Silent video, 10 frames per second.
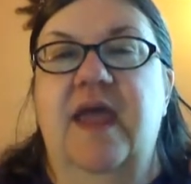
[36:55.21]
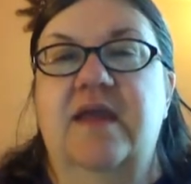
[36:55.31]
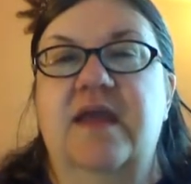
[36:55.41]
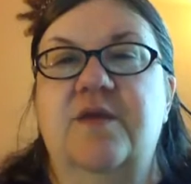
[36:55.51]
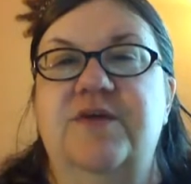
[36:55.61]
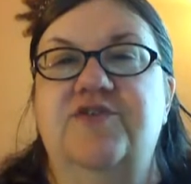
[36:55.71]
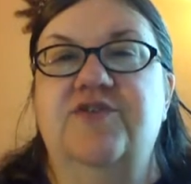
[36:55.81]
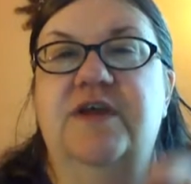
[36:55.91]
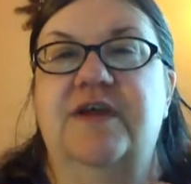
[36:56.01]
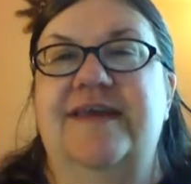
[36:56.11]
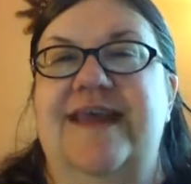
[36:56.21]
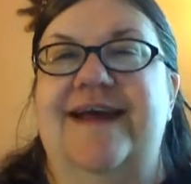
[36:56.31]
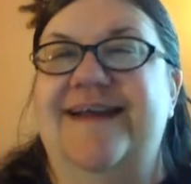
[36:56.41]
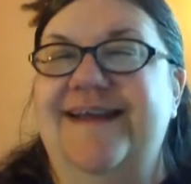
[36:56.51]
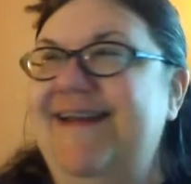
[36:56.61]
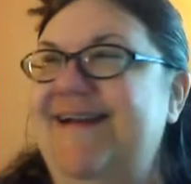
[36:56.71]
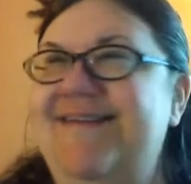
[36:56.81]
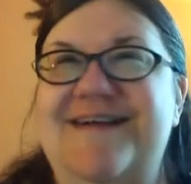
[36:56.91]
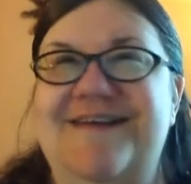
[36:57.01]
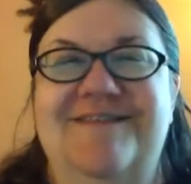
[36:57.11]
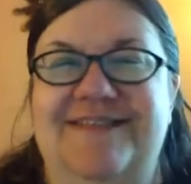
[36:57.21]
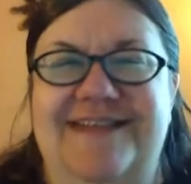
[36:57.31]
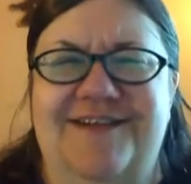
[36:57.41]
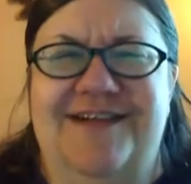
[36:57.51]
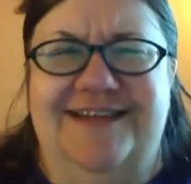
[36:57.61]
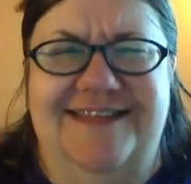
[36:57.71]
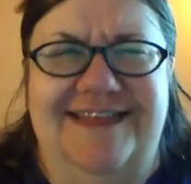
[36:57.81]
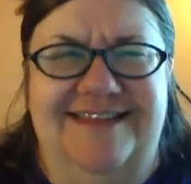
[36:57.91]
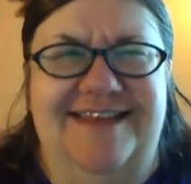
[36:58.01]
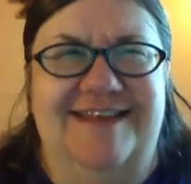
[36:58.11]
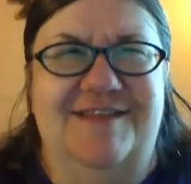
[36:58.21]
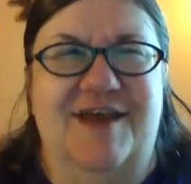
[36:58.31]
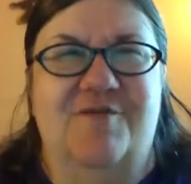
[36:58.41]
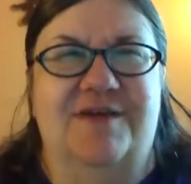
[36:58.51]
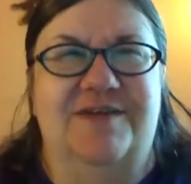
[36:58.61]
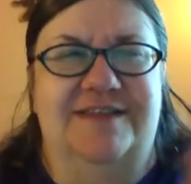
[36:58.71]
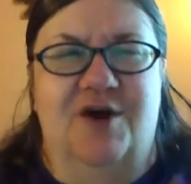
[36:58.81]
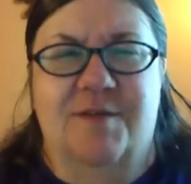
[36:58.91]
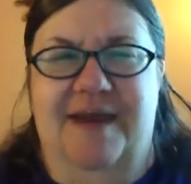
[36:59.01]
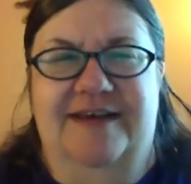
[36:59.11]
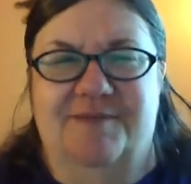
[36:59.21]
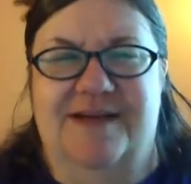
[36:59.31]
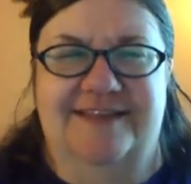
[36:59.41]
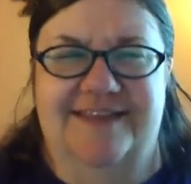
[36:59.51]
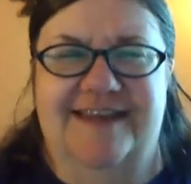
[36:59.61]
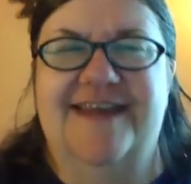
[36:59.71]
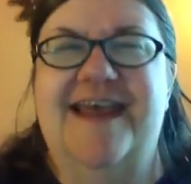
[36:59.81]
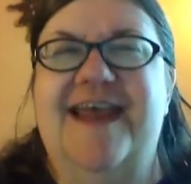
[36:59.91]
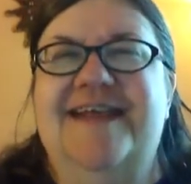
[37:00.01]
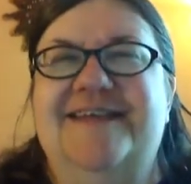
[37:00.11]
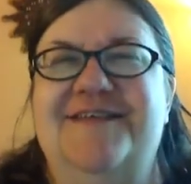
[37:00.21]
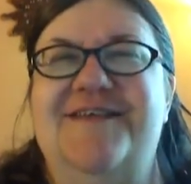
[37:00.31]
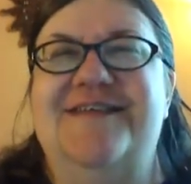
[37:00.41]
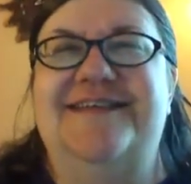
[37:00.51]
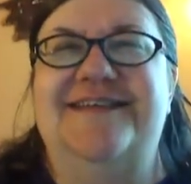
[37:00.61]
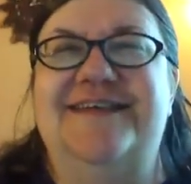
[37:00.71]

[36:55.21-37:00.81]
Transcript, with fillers: anyway, so there, yeah, what is that called? that one, that's automatic deposit thing. So anyway, so